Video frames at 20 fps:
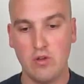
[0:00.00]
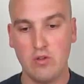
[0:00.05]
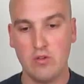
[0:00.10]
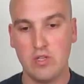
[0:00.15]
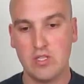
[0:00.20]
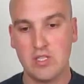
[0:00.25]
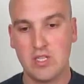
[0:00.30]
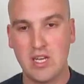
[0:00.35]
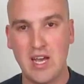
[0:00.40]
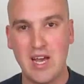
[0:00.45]

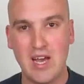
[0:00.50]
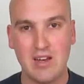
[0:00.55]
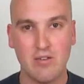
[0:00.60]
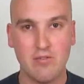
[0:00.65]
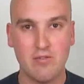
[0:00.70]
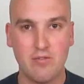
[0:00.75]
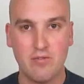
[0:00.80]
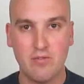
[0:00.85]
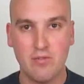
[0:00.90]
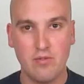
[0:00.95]
this kind
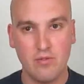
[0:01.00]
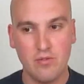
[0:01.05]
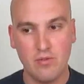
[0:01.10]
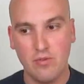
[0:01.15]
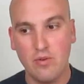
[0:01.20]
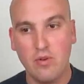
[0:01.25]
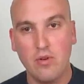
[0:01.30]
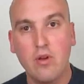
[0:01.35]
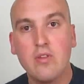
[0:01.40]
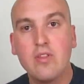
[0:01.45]
of
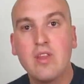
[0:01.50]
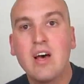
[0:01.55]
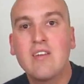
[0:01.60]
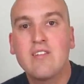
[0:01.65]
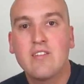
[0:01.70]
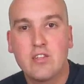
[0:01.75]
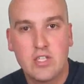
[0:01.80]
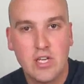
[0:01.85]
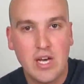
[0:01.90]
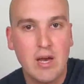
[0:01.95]

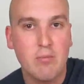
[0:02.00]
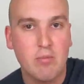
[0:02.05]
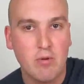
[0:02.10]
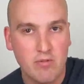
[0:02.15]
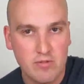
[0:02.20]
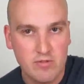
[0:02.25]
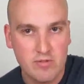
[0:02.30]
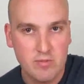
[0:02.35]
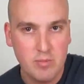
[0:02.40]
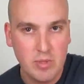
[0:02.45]
another type
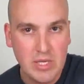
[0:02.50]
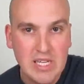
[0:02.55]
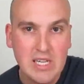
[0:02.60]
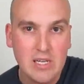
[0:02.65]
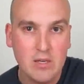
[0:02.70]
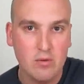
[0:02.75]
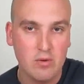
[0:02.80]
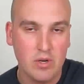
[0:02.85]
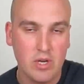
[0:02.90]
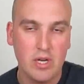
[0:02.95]
of
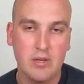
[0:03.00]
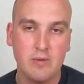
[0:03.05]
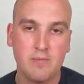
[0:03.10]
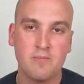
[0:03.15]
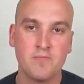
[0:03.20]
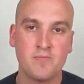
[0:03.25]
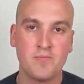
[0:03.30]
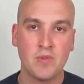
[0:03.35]
speed, right?